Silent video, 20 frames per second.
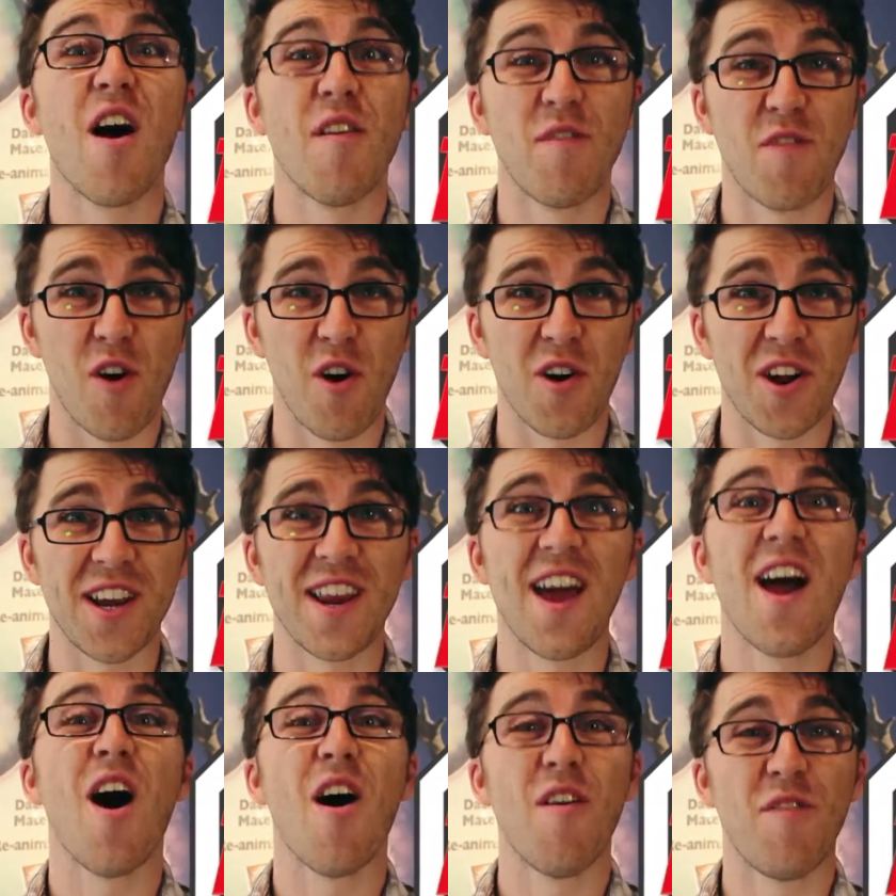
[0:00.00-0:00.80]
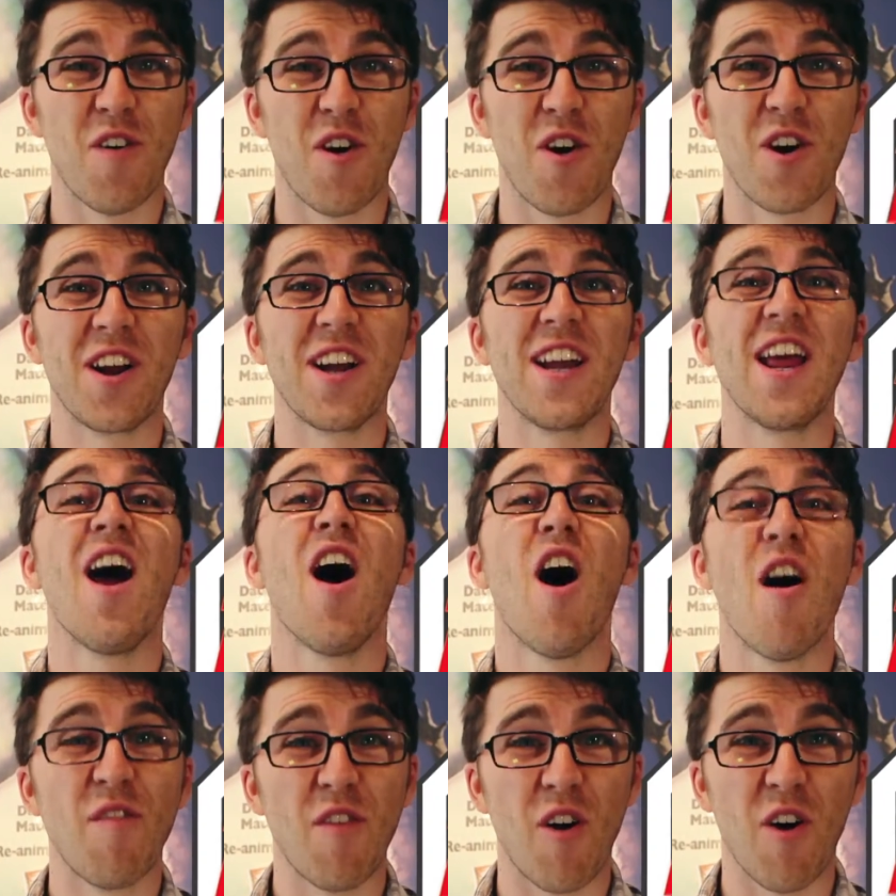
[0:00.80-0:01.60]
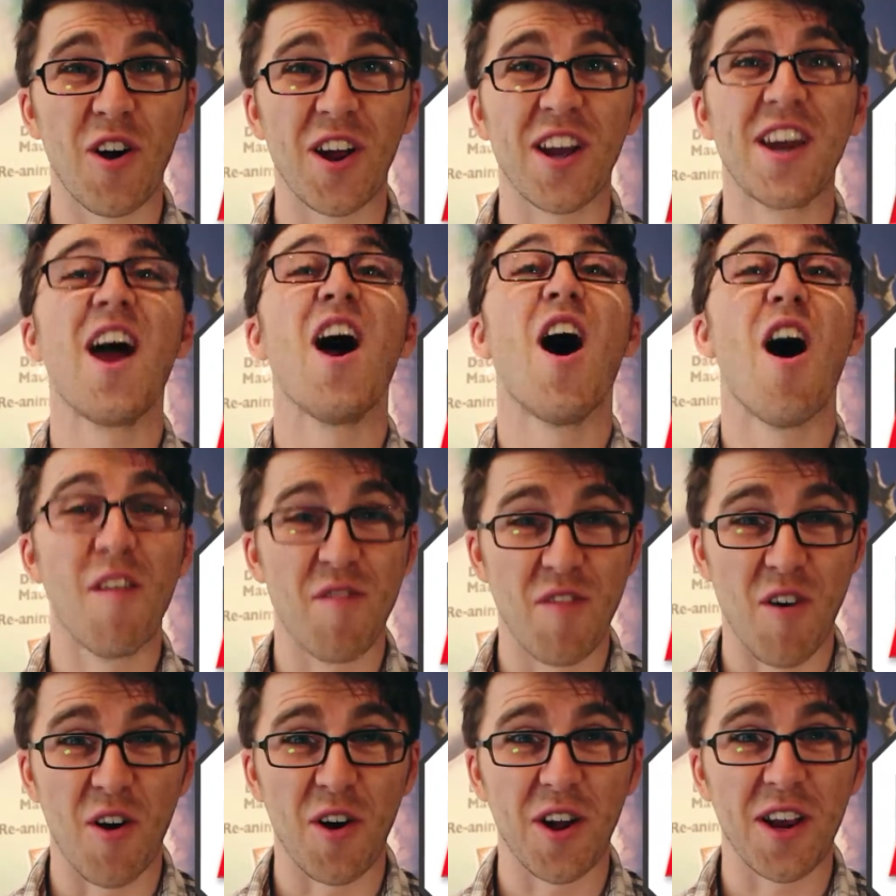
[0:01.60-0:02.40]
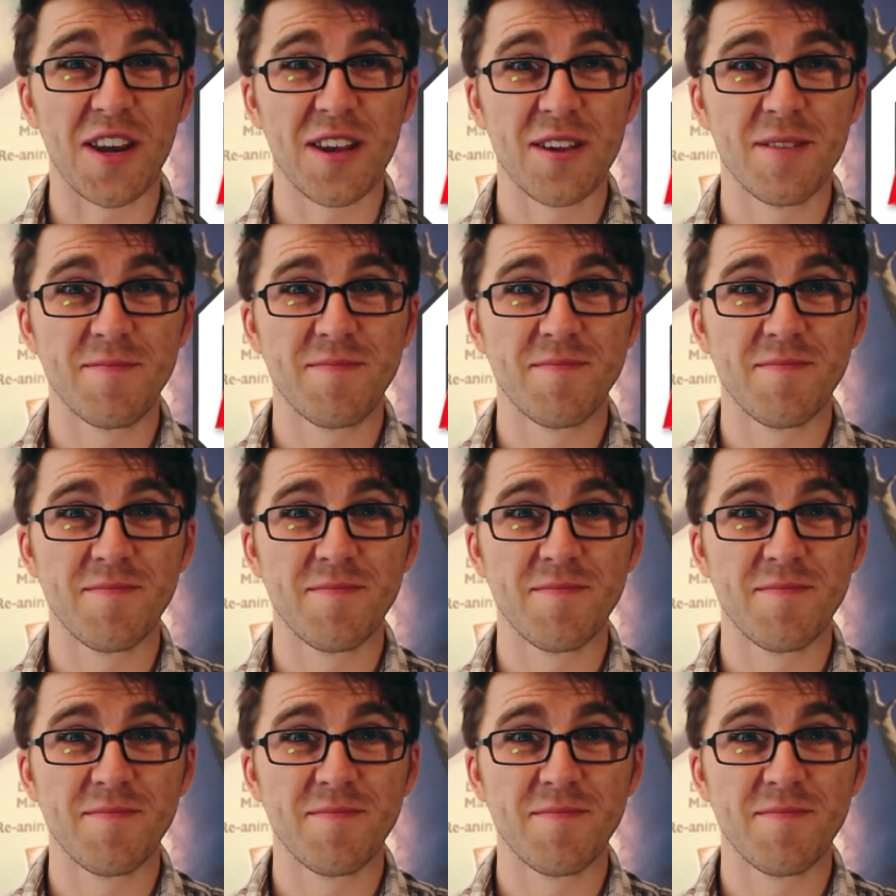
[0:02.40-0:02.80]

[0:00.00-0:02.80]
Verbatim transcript: avoid, avoid, avoid, avoid.